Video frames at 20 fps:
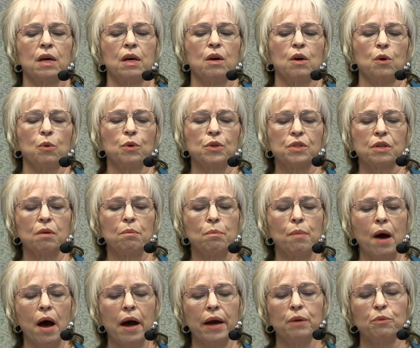was
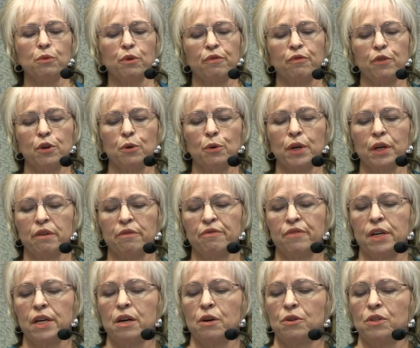combined with viewing of
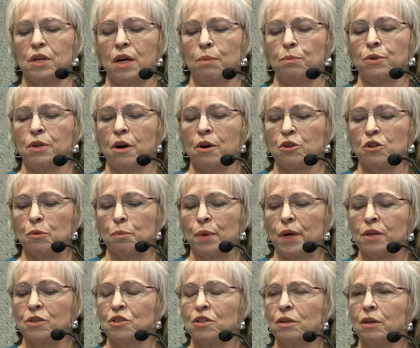videotaped
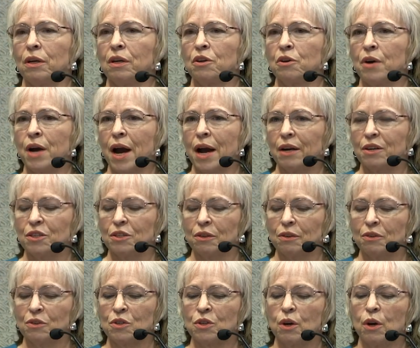doctor-patient
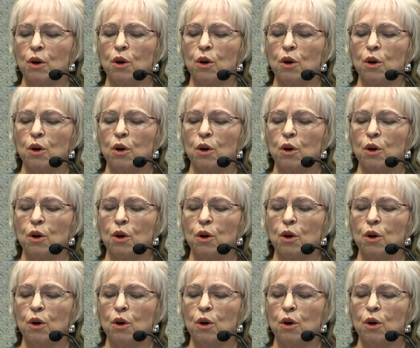interactions